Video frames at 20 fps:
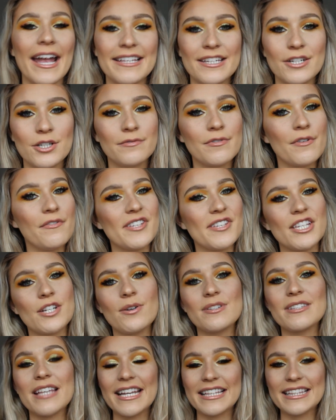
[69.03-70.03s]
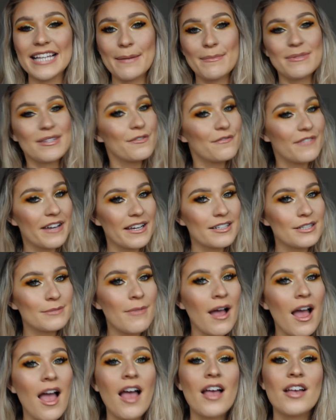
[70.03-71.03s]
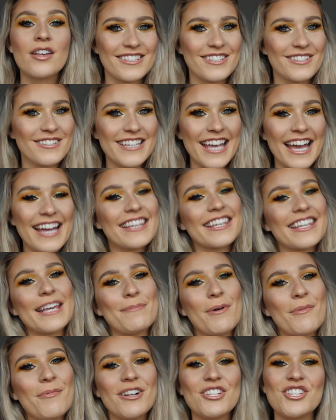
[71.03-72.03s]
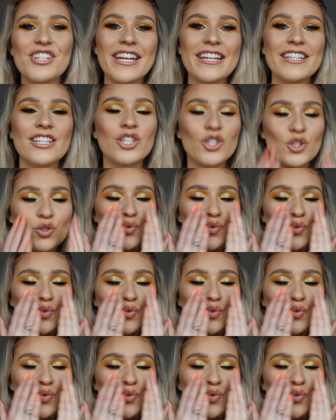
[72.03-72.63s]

any other videos that you'd like me to film. So yeah, keep on watching.